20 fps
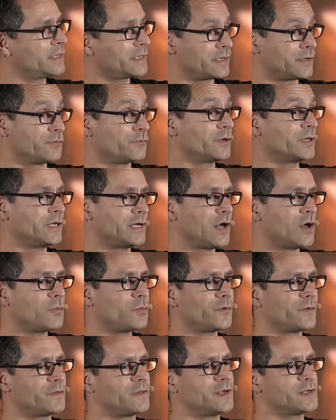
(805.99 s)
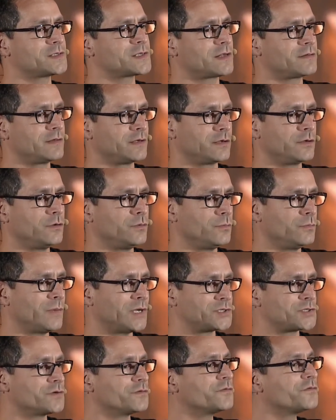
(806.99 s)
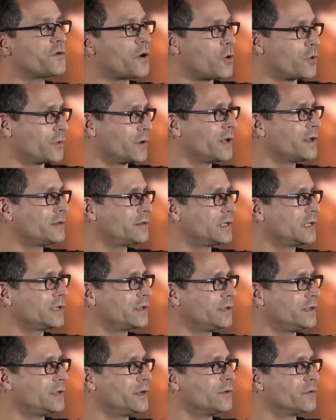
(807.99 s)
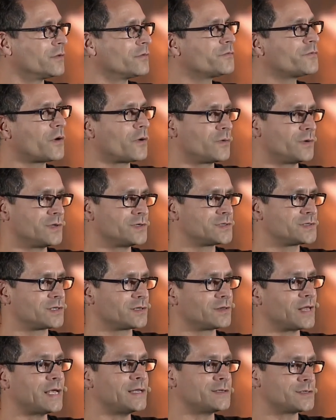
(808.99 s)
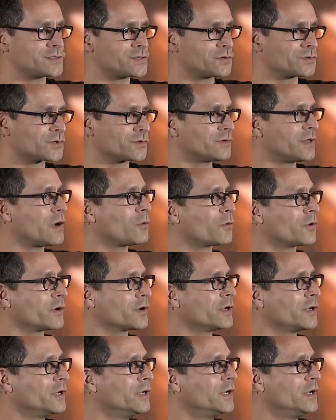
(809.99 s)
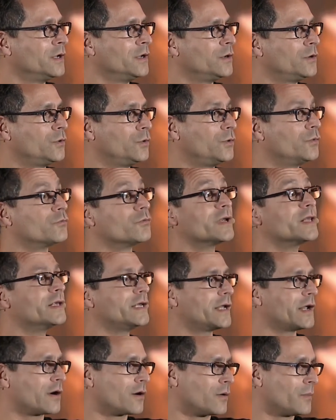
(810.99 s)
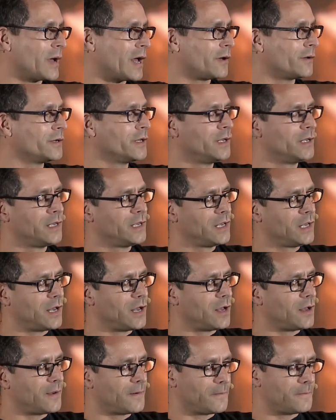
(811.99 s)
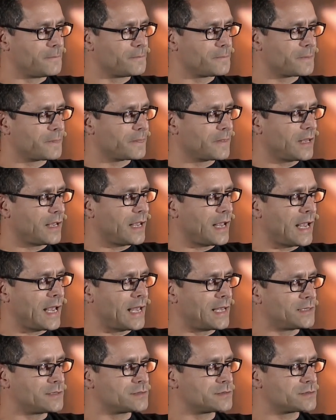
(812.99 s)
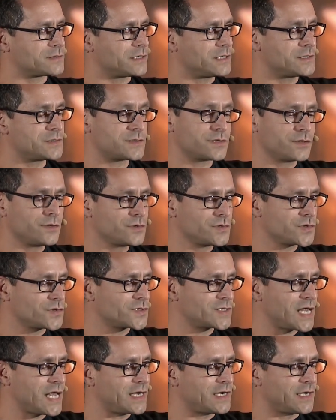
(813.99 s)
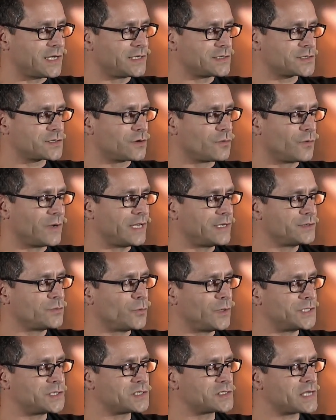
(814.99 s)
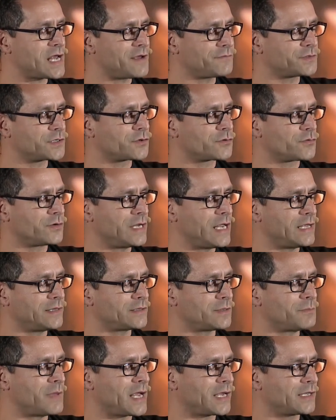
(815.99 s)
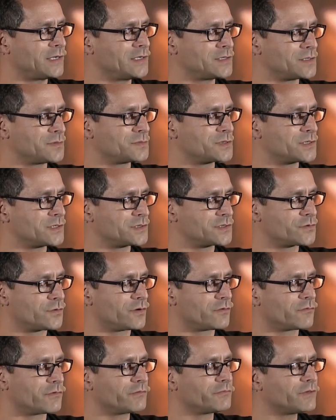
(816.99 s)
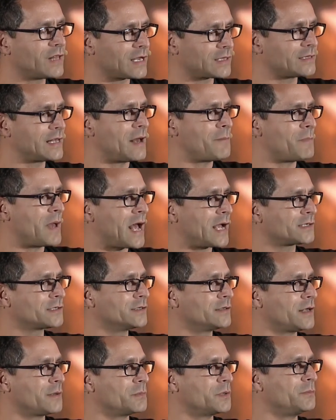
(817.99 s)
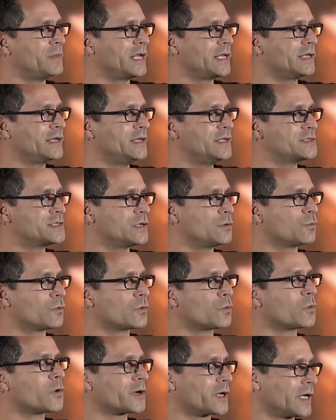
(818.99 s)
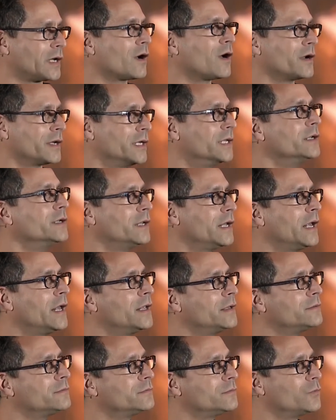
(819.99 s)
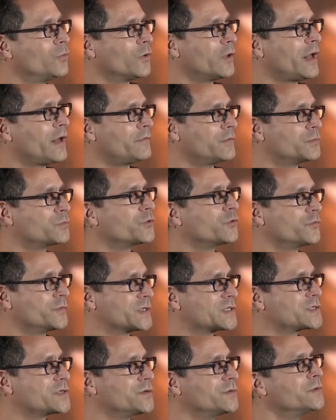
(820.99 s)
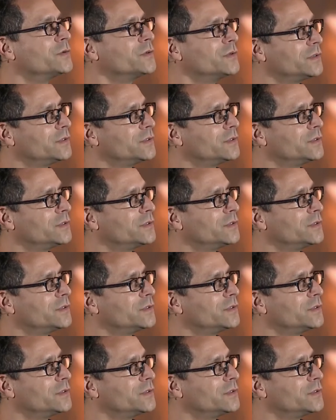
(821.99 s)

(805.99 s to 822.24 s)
that can really help with this. I think you mentioned phone. I think you know mm-hmm. the phone is the latent social network, who you really care about, mm-hmm. um, and it's the user's data. And so we we just have to create the mechanisms to sort of reflect that back to them and make it easy. We're working on it, and we'll have improvements soon.